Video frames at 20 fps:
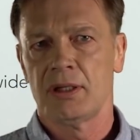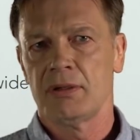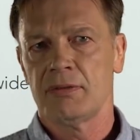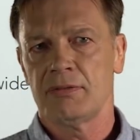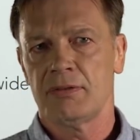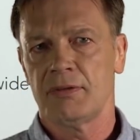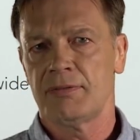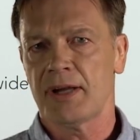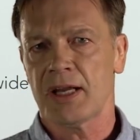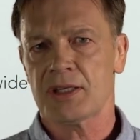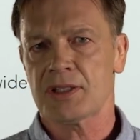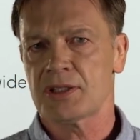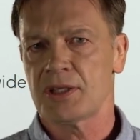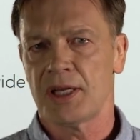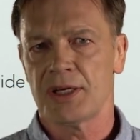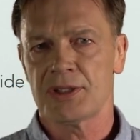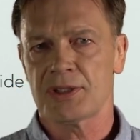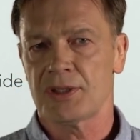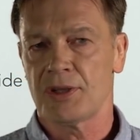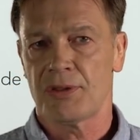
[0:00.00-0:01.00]
for
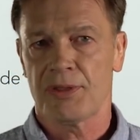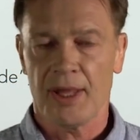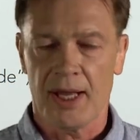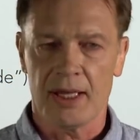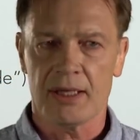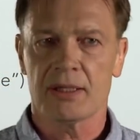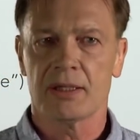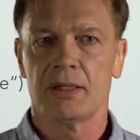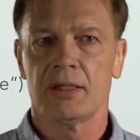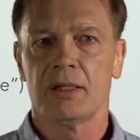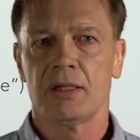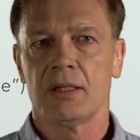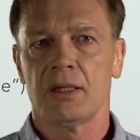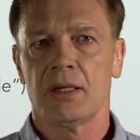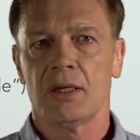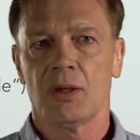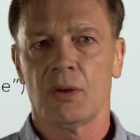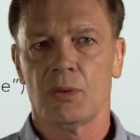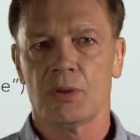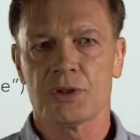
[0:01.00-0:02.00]
vaccination. That
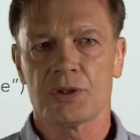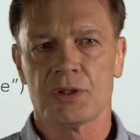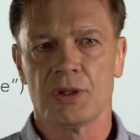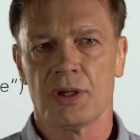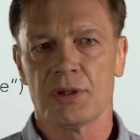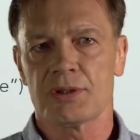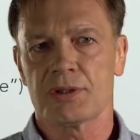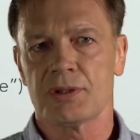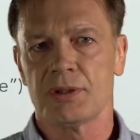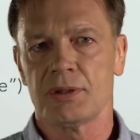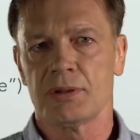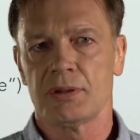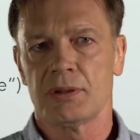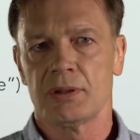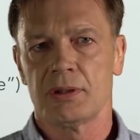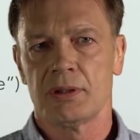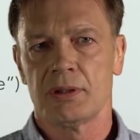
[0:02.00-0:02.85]
was not true.